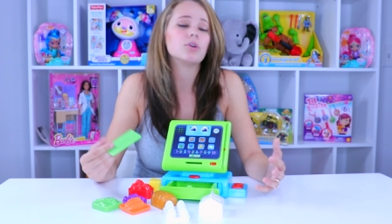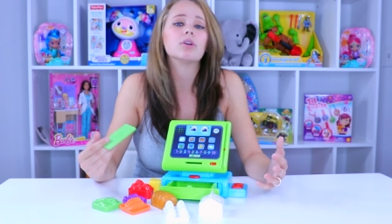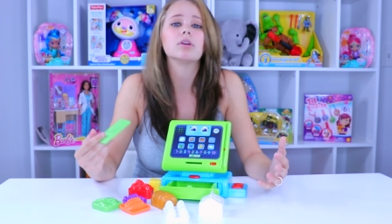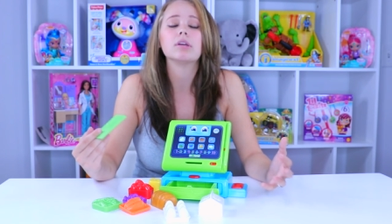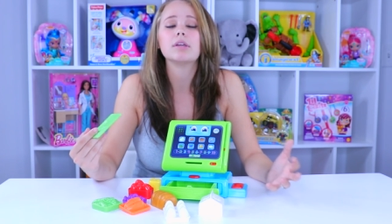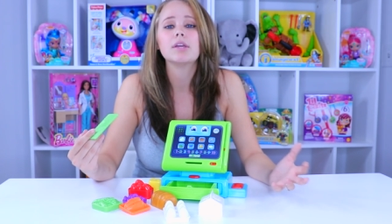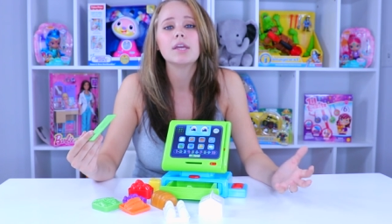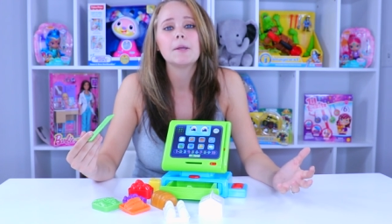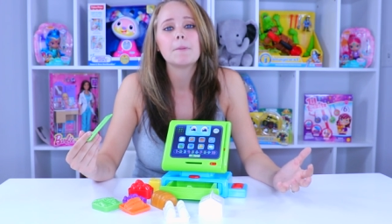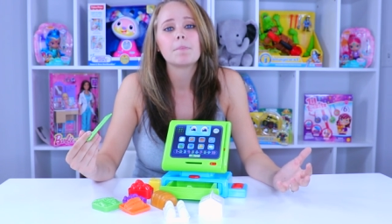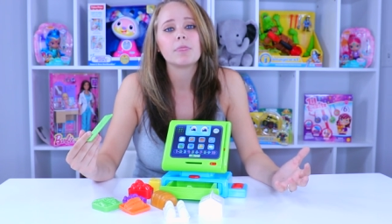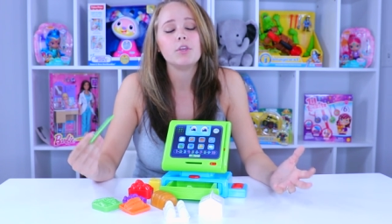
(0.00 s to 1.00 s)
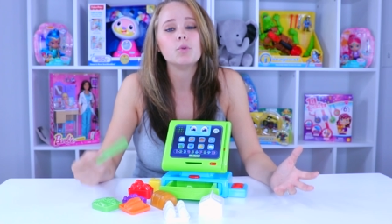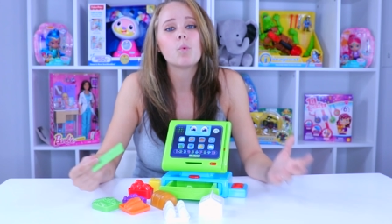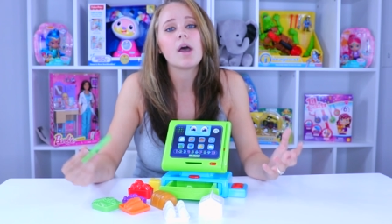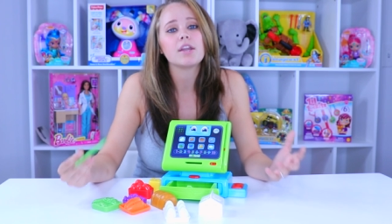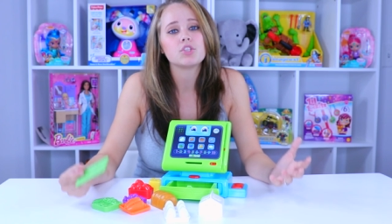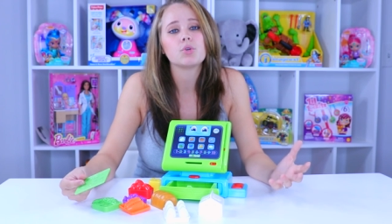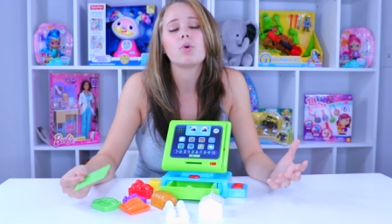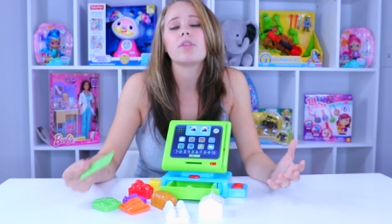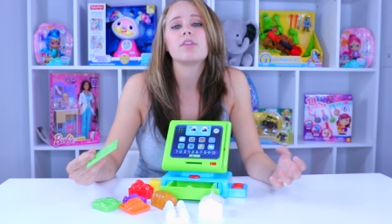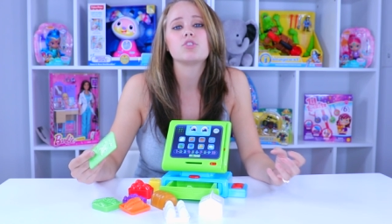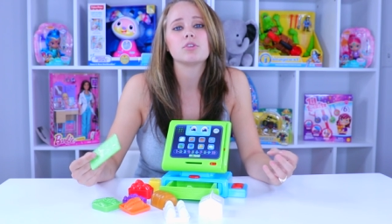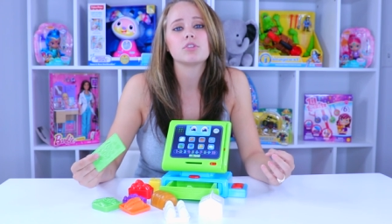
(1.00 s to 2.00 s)
You're you want a
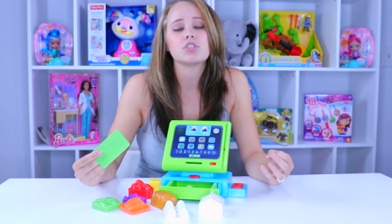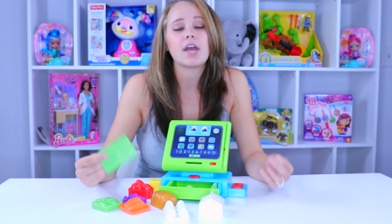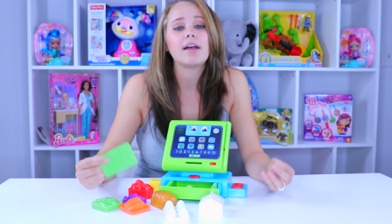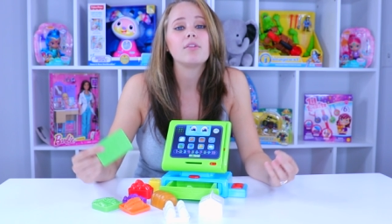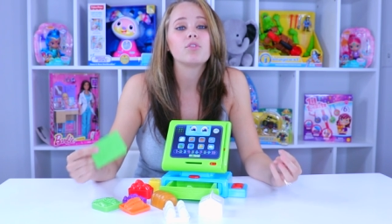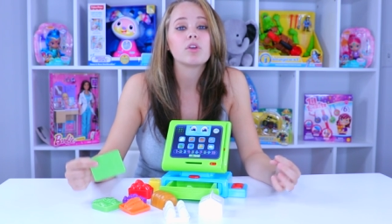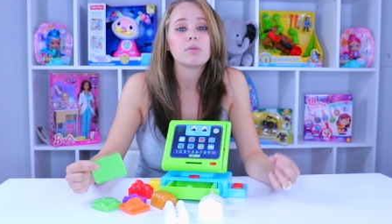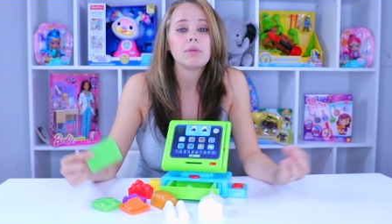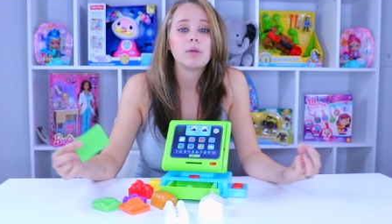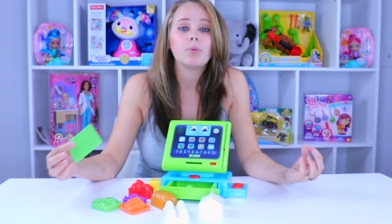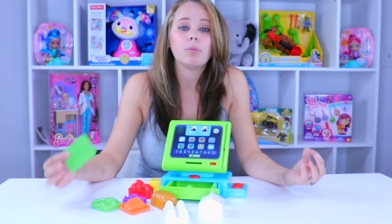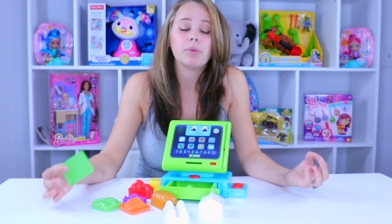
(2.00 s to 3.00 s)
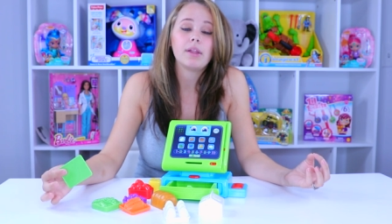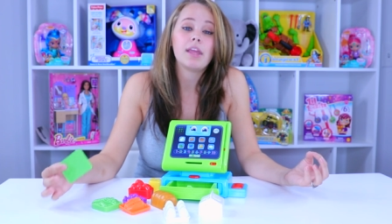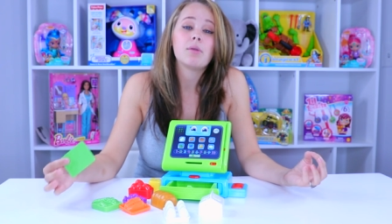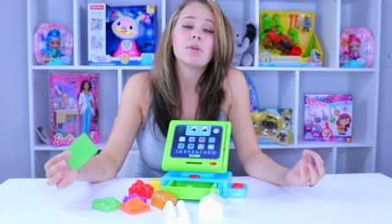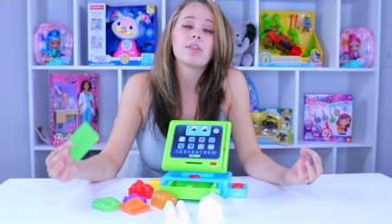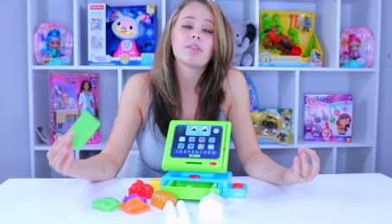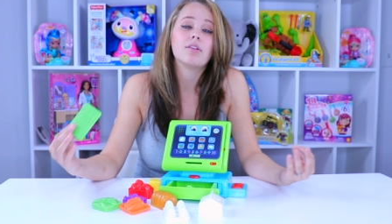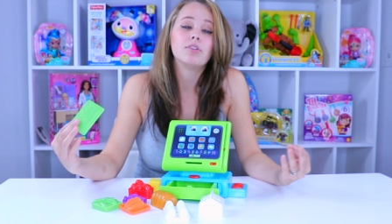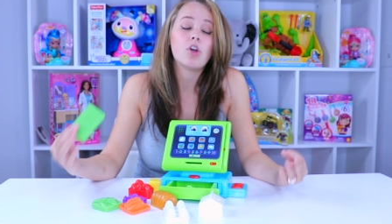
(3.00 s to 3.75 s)
toy that your child's going to be able to play with